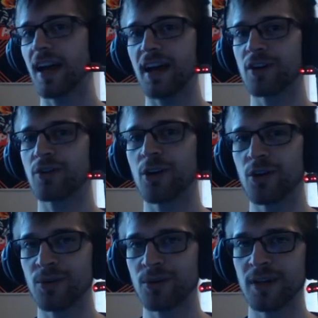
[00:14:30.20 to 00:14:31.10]
I don't
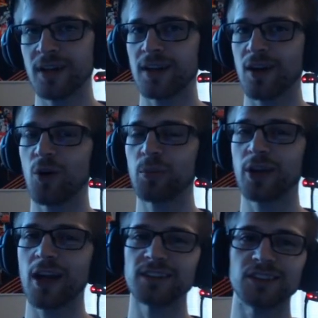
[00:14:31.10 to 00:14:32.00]
know. Hope you
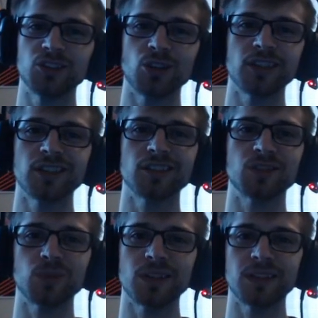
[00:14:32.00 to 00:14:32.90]
guys enjoyed this
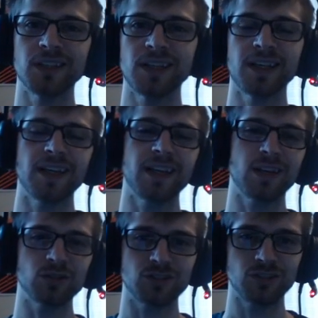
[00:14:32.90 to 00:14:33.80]
one and
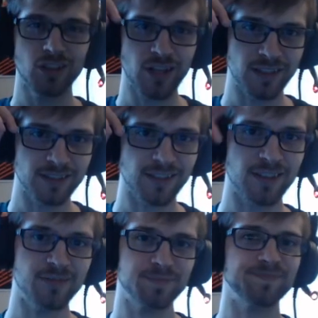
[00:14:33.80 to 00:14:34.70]
I'll see you next time.